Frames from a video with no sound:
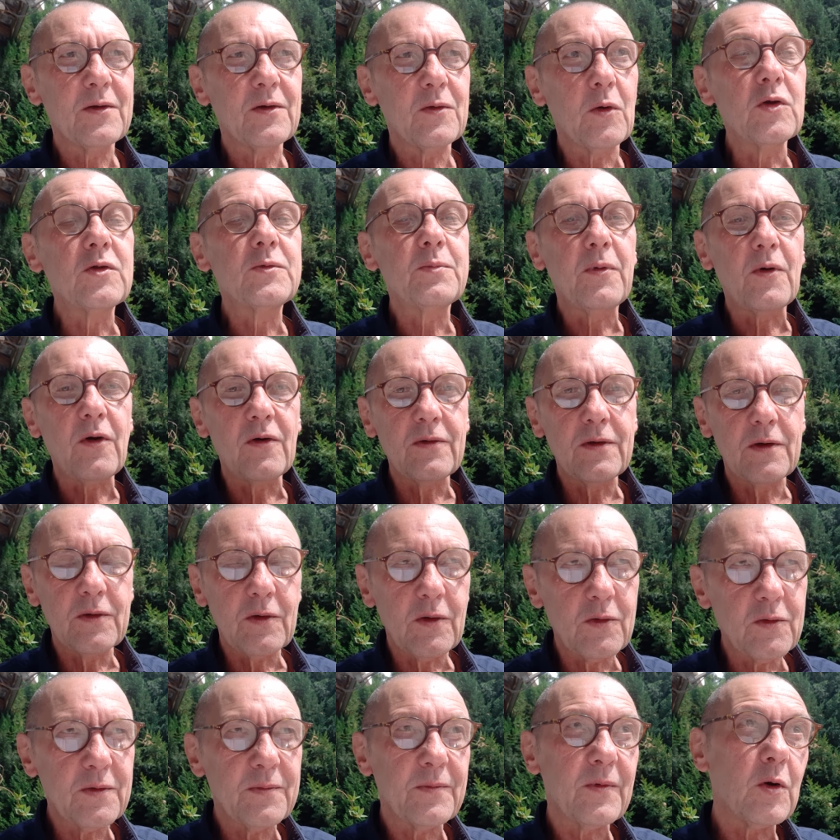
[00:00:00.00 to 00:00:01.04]

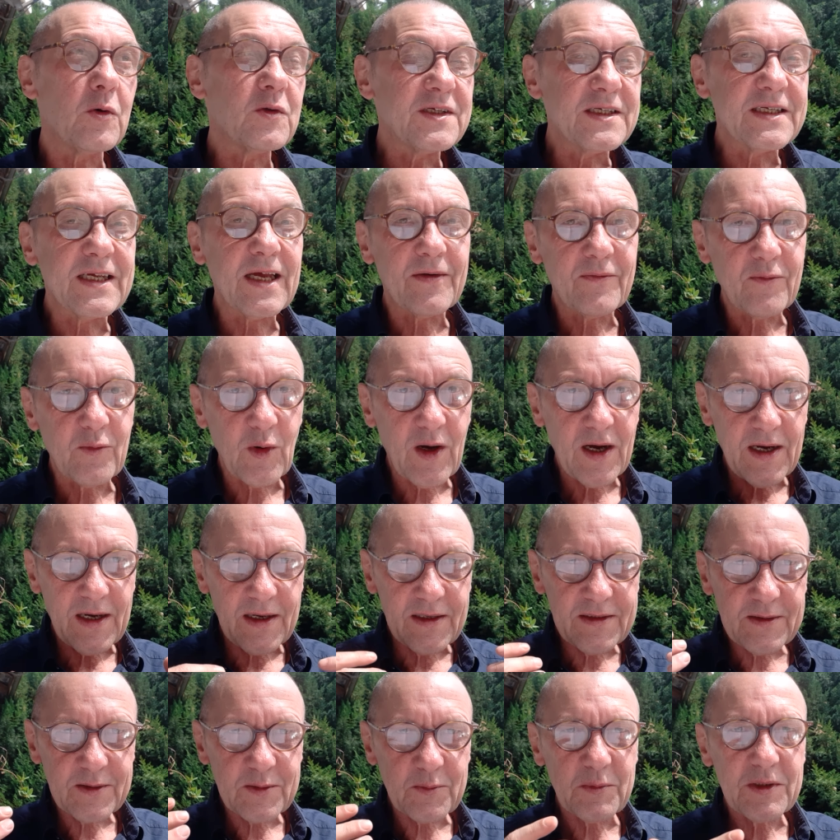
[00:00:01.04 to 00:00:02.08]
Haute-Savoie,
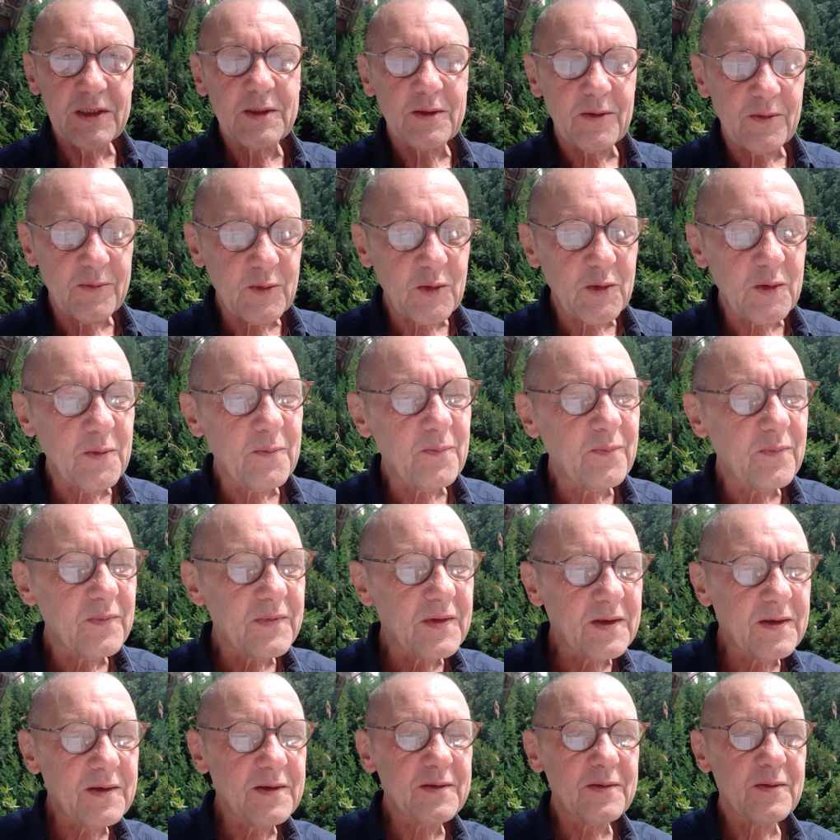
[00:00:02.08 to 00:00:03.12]
right? It's a bit on the
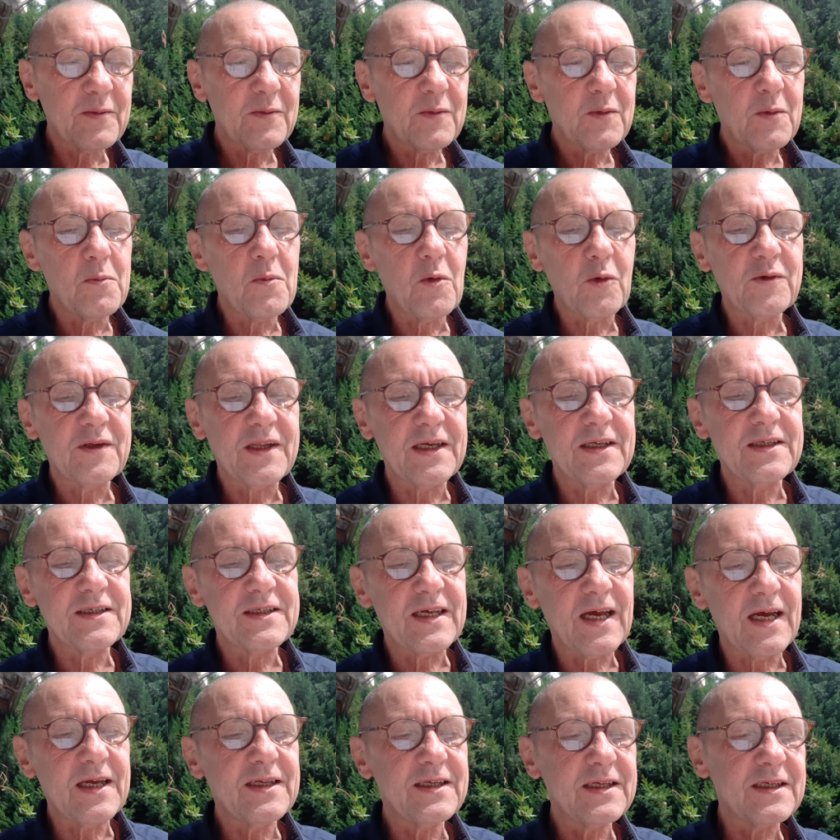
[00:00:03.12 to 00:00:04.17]
mountain
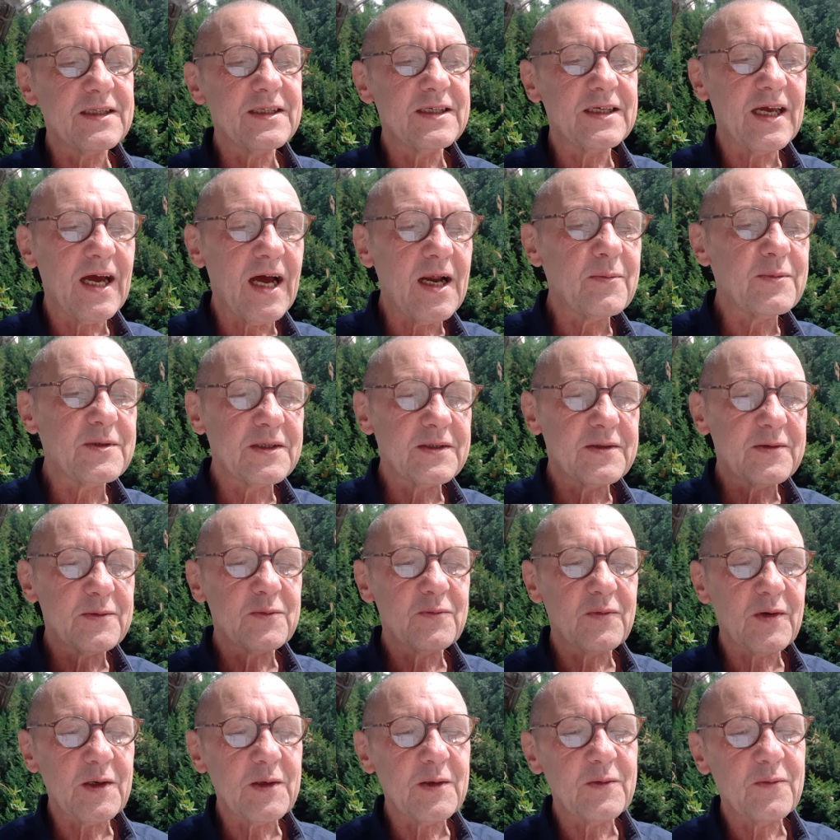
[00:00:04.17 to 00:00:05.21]
side near the Alps. It's
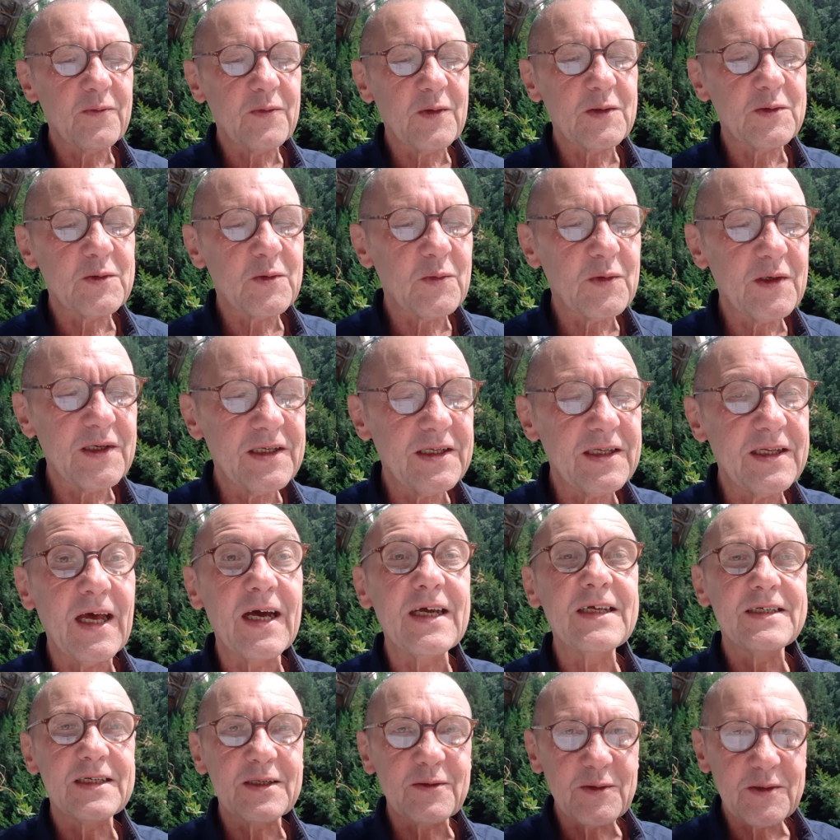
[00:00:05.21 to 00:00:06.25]
very, it feels really
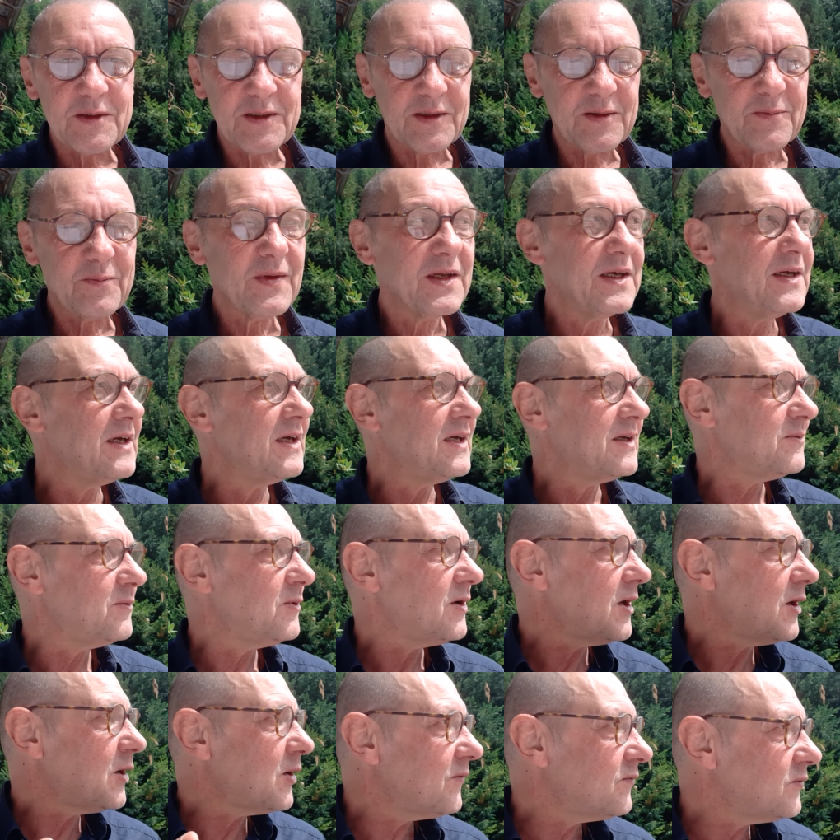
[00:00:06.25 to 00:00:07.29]
nice. There's a
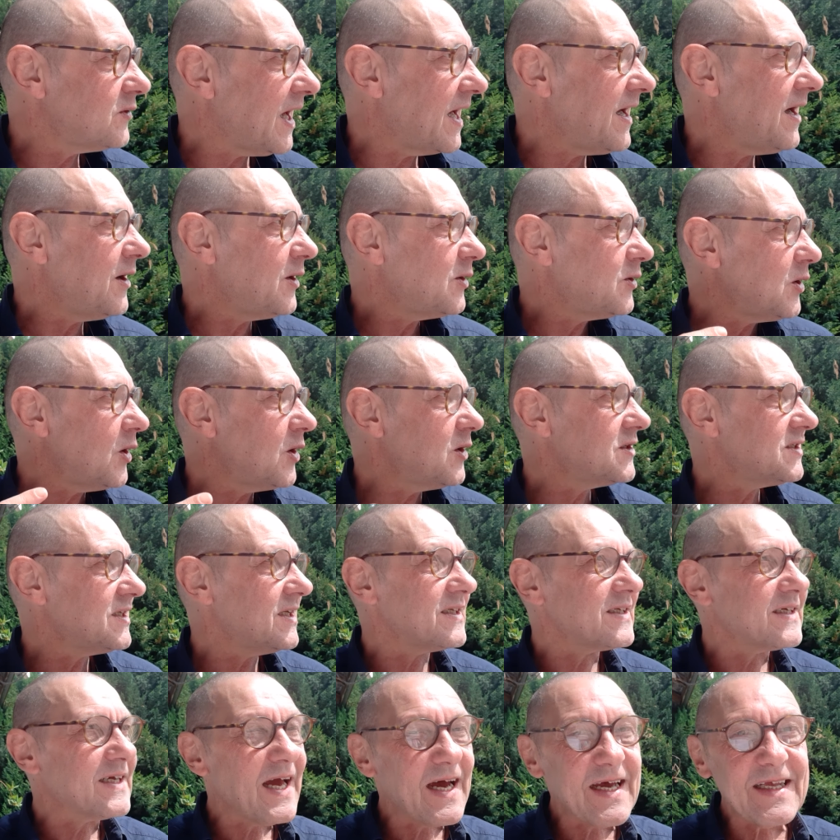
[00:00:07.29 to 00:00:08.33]
lot of dogs
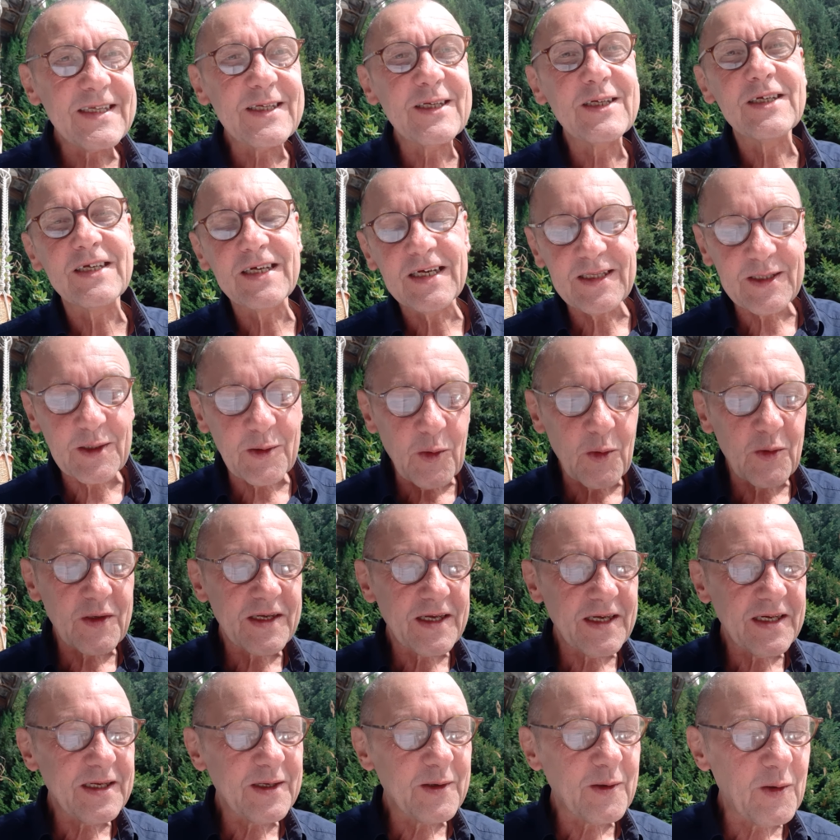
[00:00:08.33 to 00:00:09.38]
and cats. Yeah, they're all
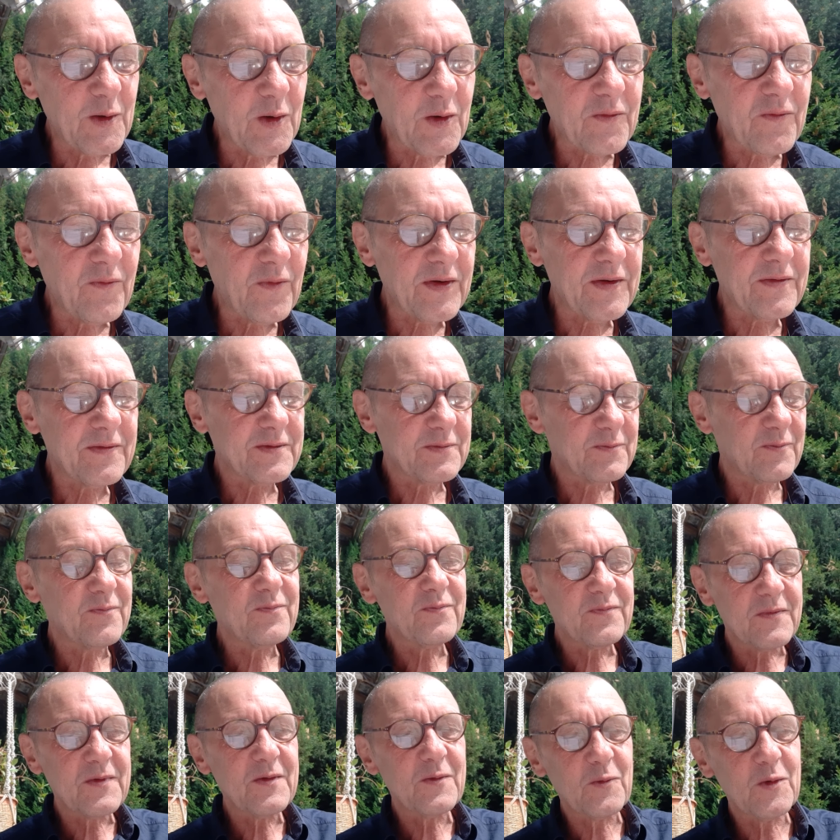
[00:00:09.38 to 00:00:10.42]
getting along
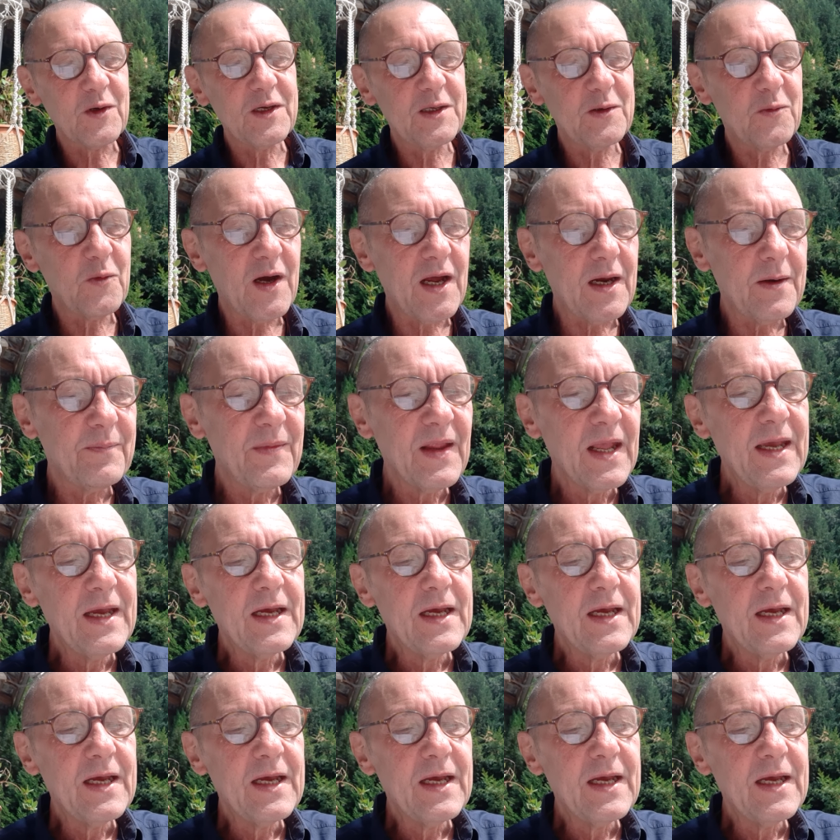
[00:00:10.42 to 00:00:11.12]
really well.